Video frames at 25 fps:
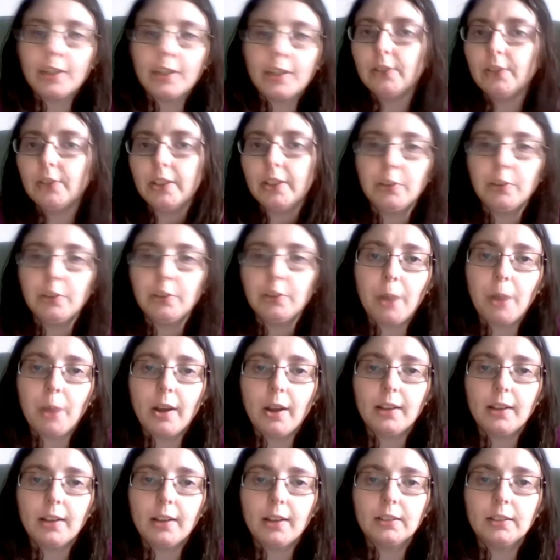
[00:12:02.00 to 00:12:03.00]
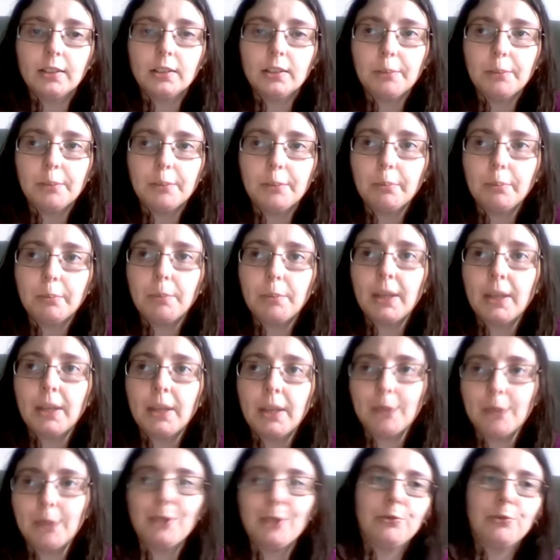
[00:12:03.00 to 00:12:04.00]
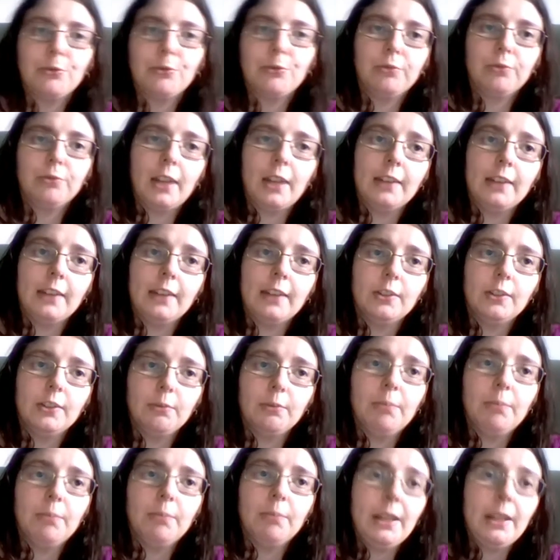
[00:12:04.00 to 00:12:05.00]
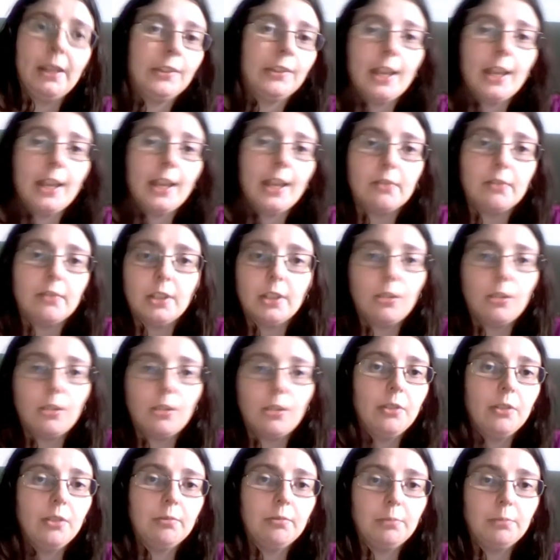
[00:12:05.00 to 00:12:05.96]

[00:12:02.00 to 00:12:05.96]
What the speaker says: a spider, coming and being scared of it, learn